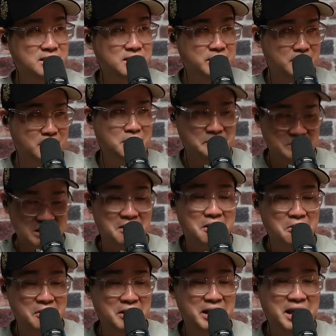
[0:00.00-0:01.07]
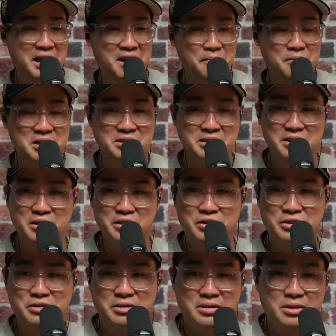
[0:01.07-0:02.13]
you know, O K M, his initials.